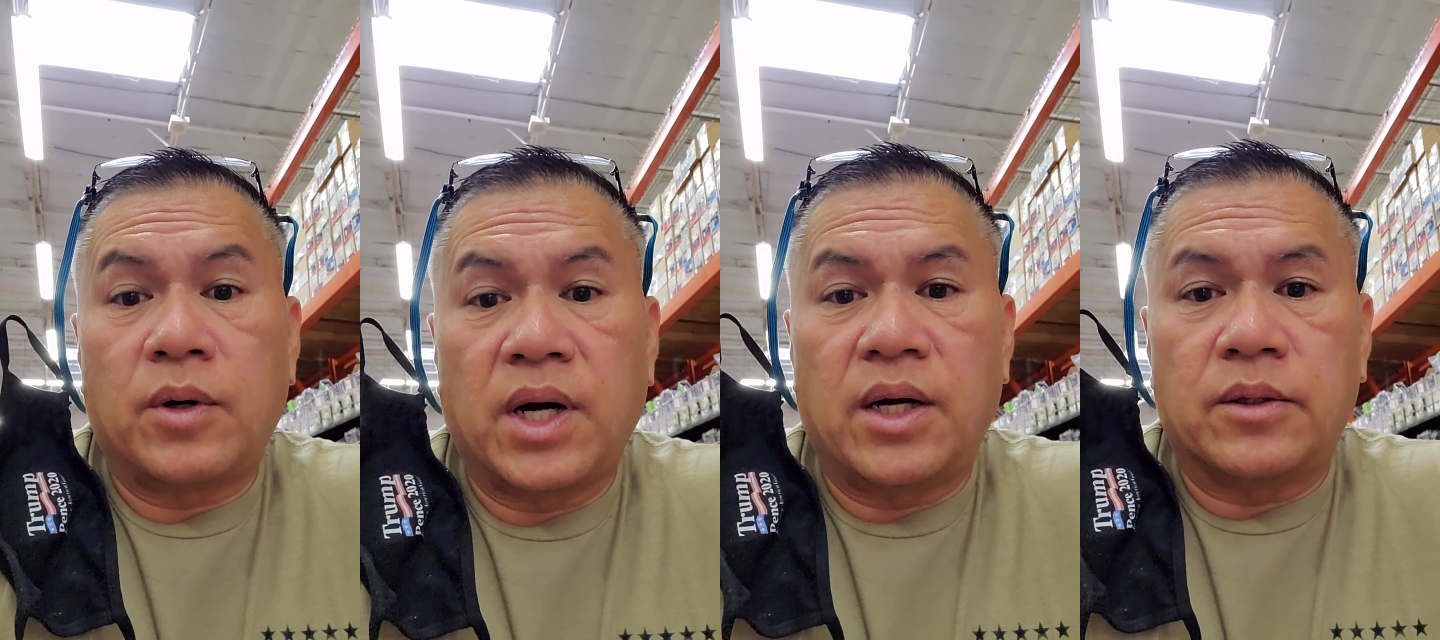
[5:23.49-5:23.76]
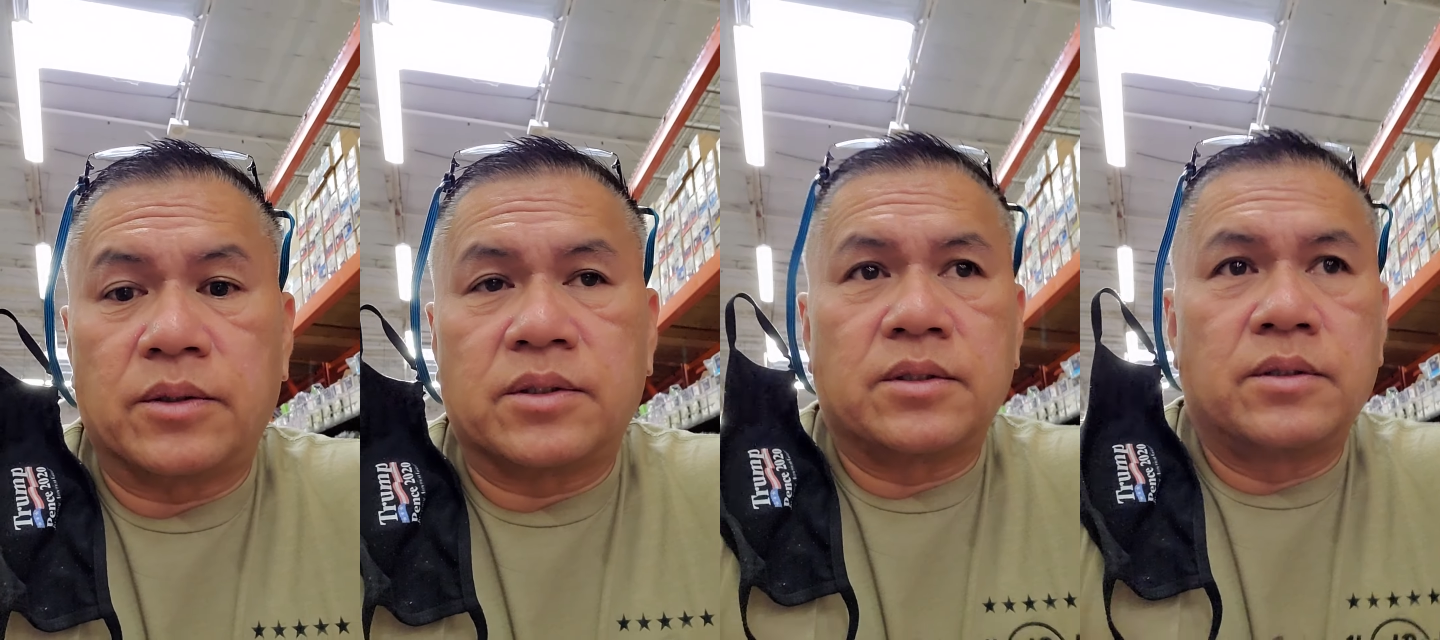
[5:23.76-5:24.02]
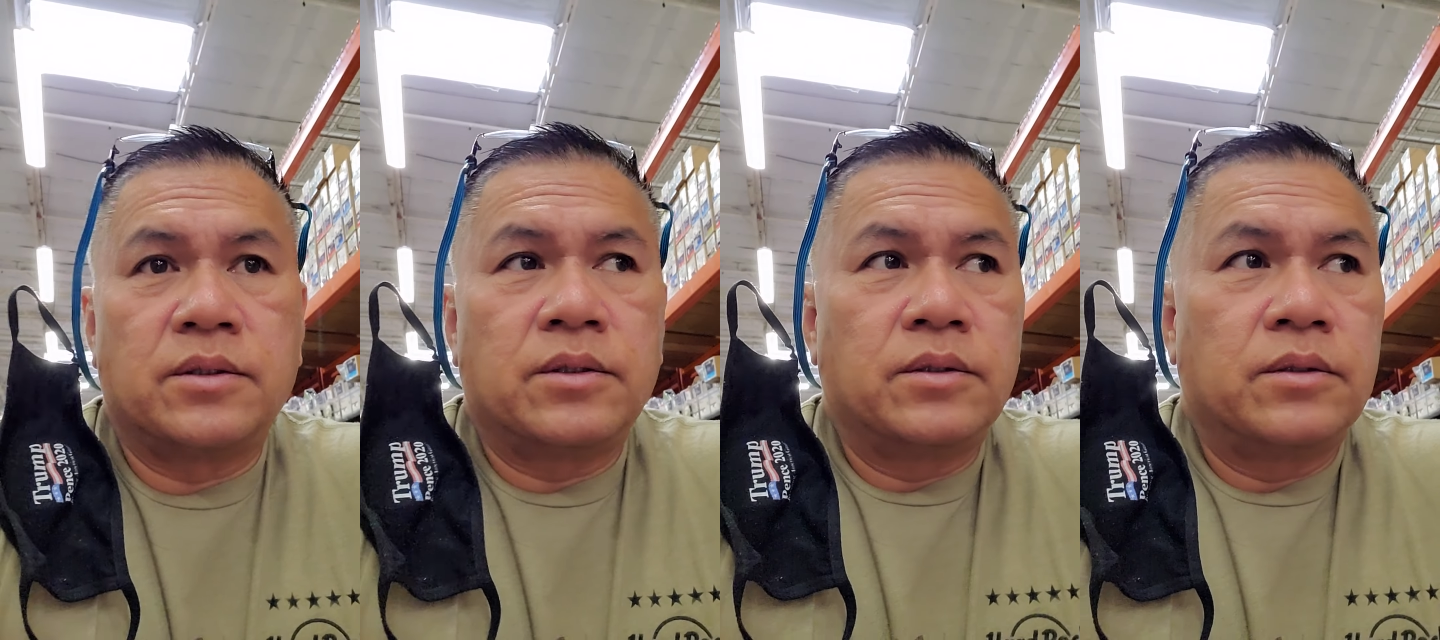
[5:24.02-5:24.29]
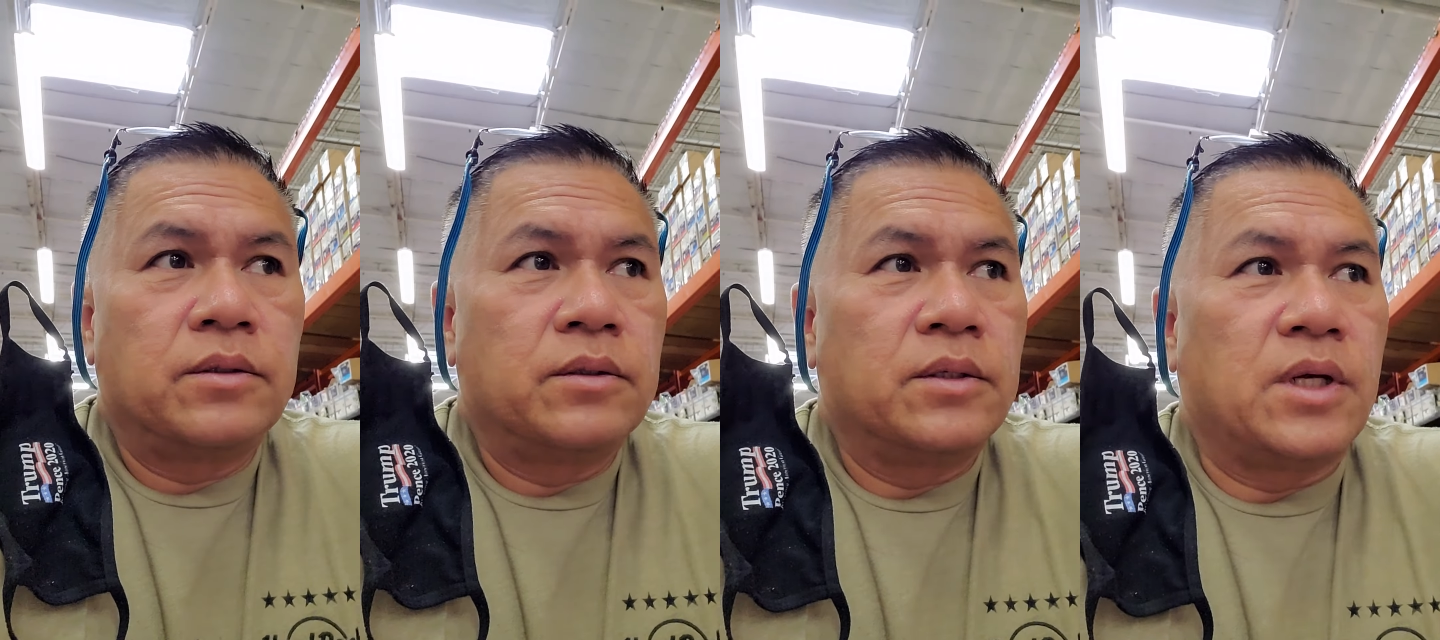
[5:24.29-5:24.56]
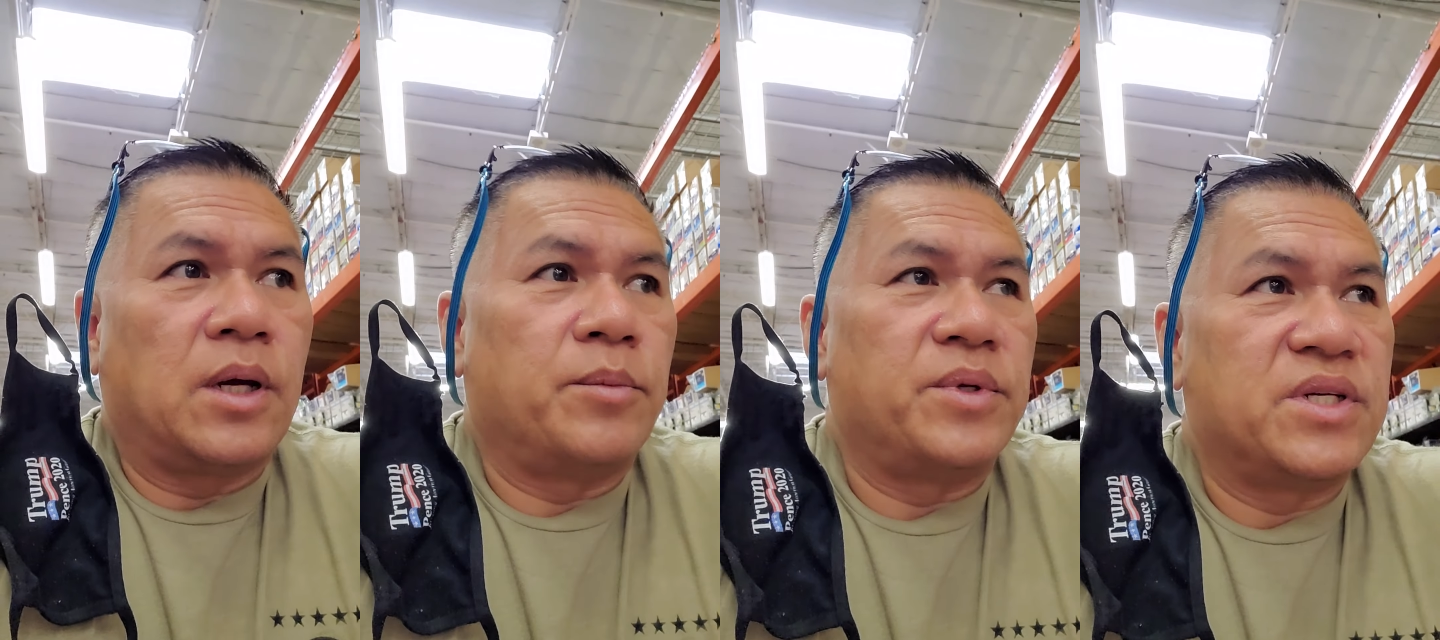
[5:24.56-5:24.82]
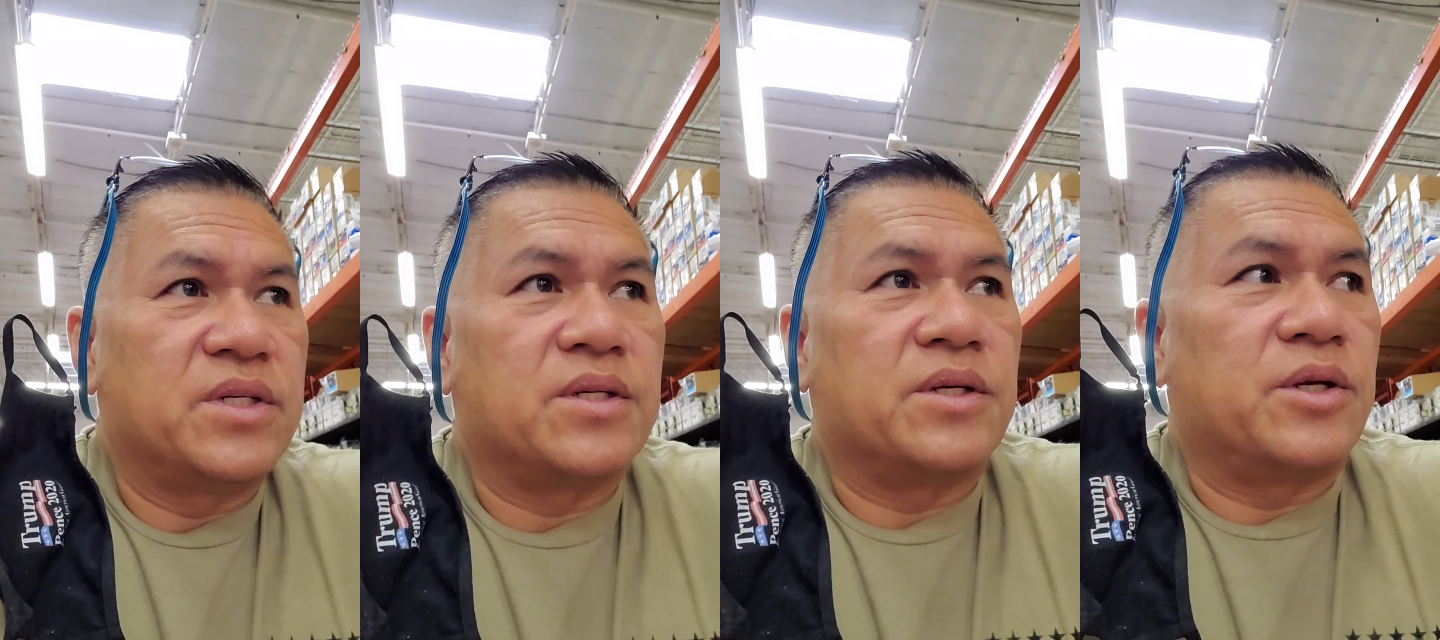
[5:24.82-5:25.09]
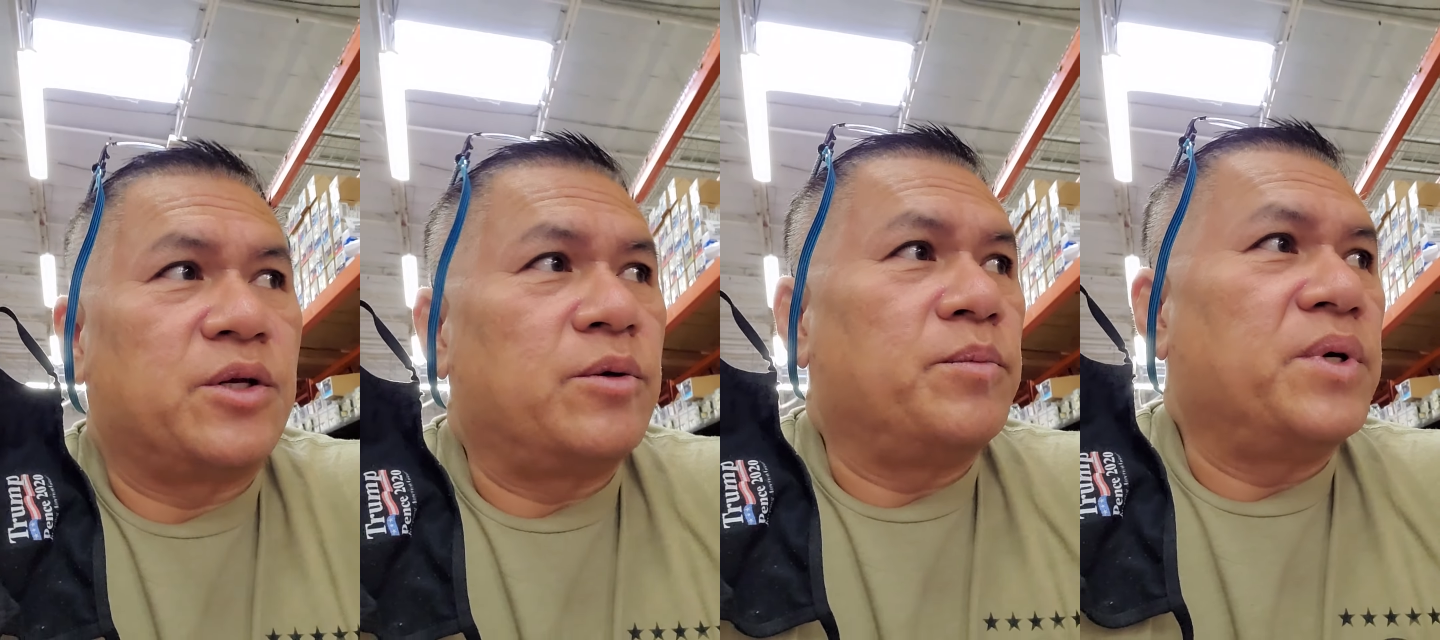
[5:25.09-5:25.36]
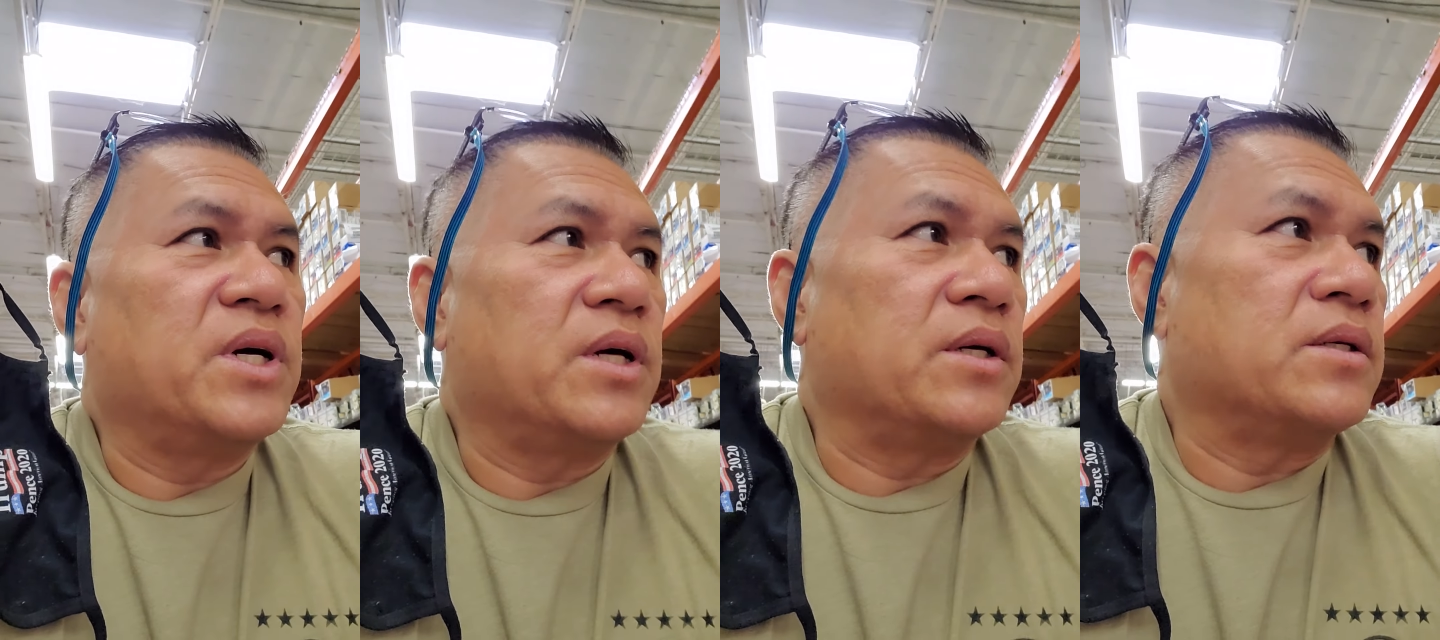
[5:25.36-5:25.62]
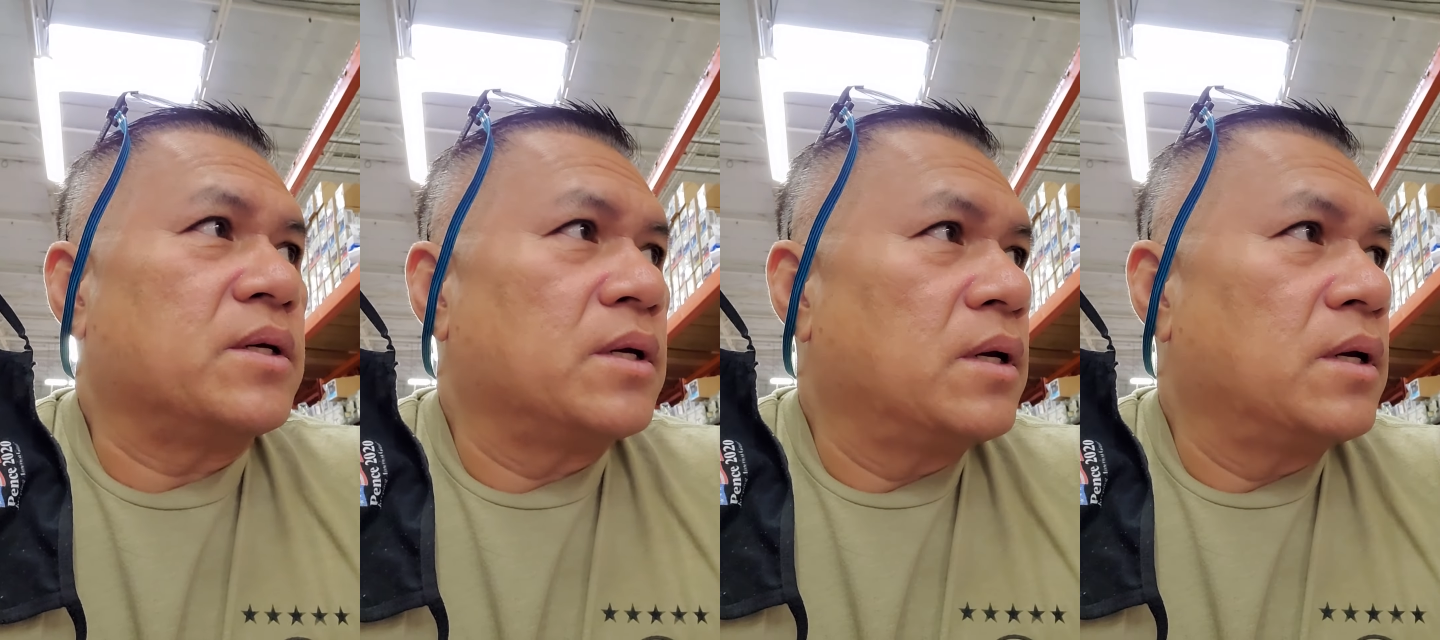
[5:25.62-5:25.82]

house. I mean, just humongous.